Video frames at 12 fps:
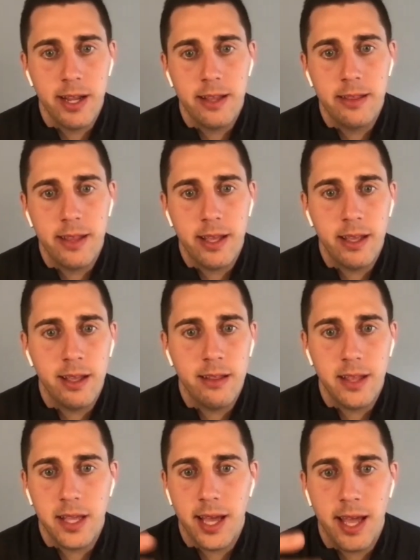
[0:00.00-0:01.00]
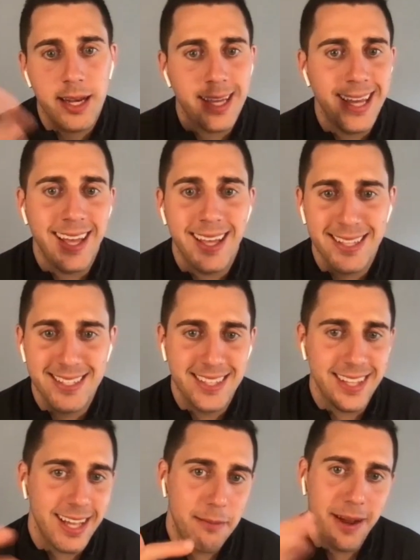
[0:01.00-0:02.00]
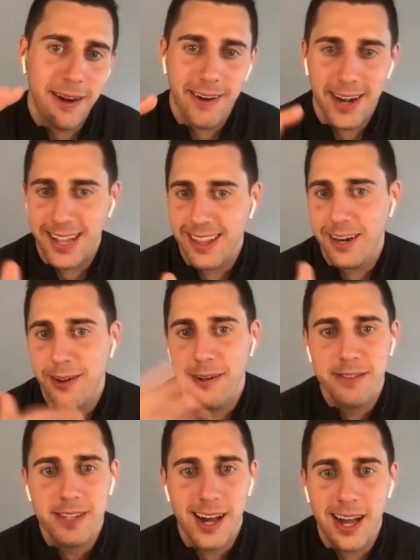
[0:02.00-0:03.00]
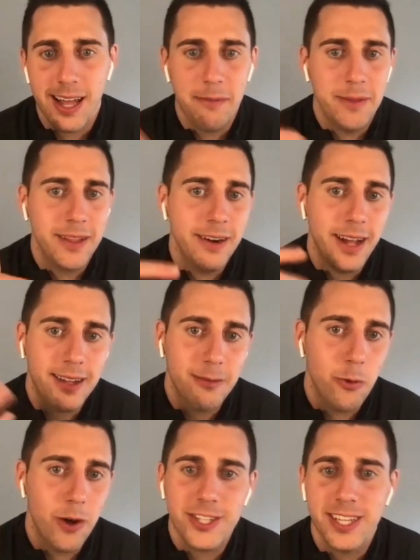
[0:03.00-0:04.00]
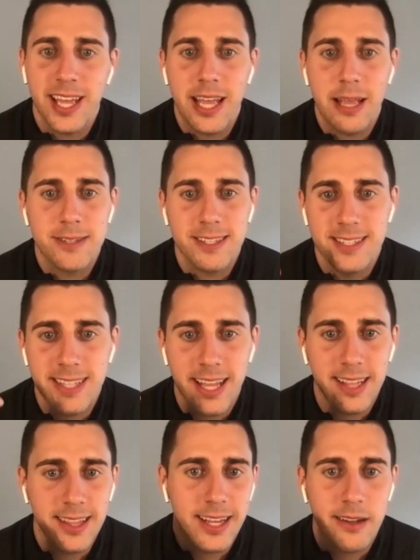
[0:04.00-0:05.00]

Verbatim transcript: And they they got had kids and they got married and they don't have time and they're not watching games as intently.